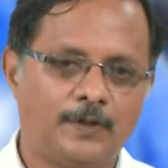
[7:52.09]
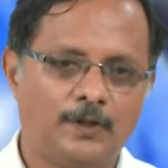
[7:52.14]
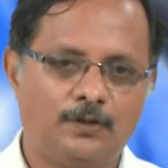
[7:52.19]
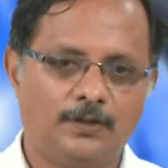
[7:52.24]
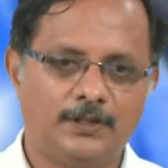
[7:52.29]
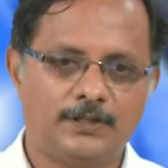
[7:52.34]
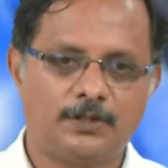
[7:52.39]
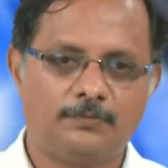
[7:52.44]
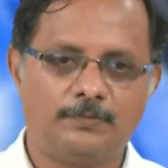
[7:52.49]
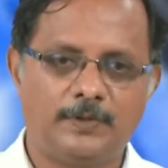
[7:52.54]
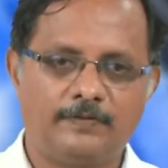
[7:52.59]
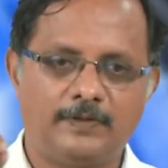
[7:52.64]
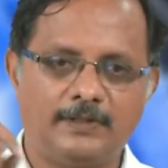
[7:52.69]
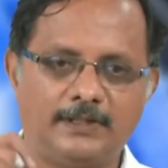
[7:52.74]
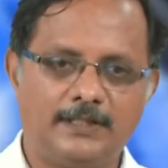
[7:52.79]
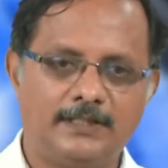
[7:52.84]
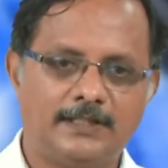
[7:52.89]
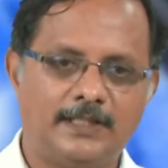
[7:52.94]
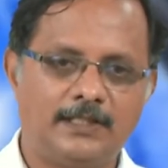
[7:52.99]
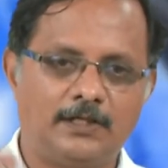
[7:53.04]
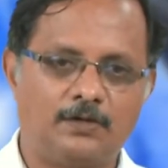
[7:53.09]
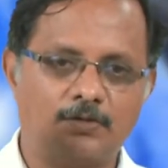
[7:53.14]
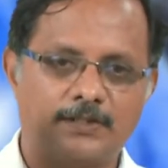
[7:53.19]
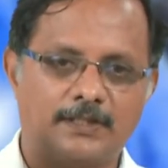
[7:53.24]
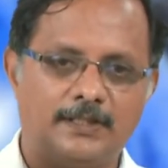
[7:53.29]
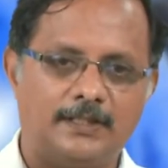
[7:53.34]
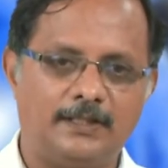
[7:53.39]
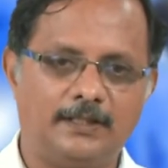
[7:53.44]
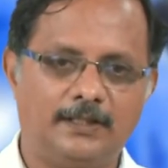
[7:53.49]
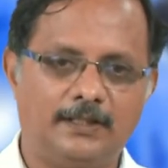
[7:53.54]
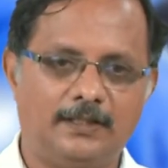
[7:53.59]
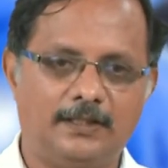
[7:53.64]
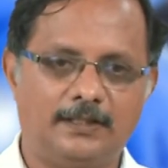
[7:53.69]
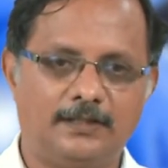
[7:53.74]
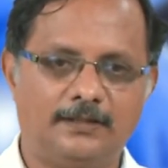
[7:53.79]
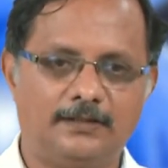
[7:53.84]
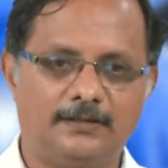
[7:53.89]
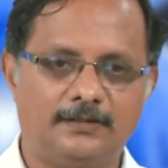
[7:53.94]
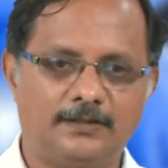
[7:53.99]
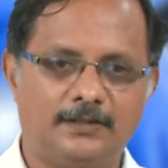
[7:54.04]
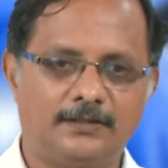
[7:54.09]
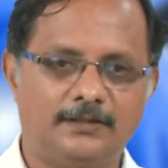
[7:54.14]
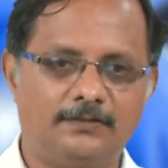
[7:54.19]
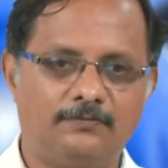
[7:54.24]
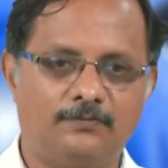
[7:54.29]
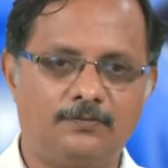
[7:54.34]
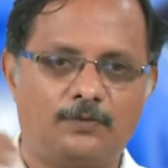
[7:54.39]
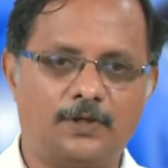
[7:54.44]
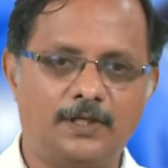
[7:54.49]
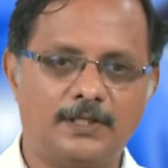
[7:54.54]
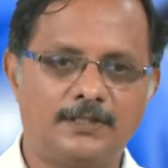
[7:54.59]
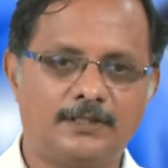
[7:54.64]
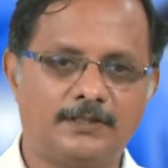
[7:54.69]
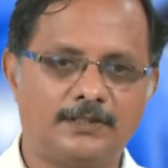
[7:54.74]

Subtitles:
Okay, so, between the inside and outside, so what